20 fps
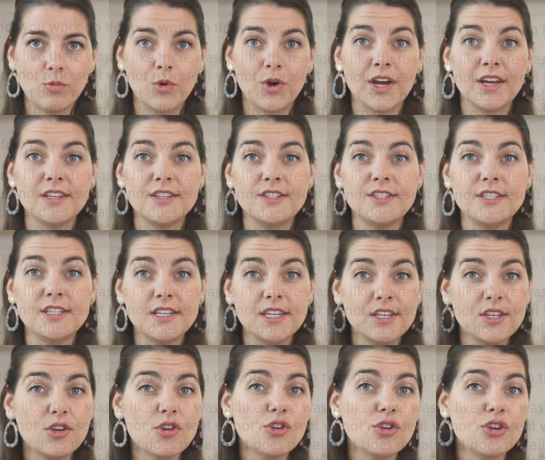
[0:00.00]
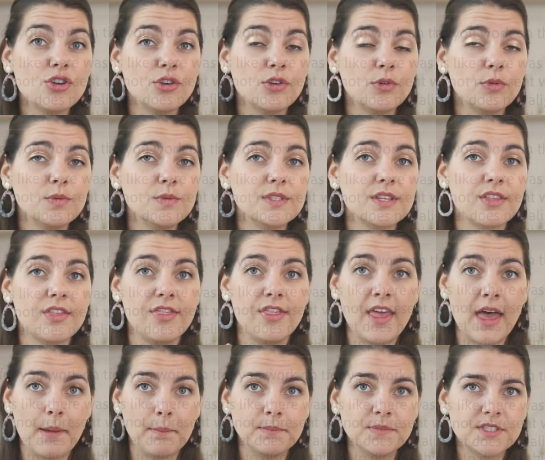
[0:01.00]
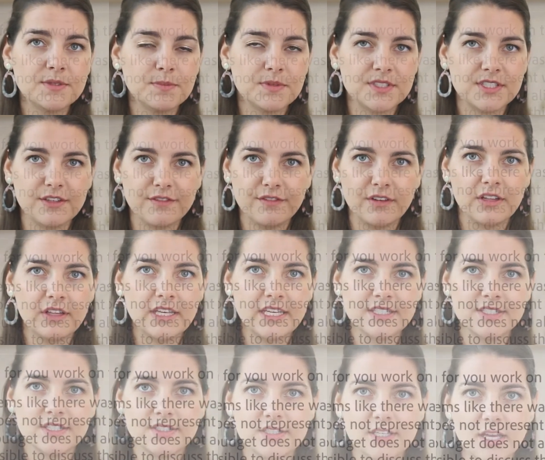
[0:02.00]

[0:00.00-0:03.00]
where I didn't use them specifically as a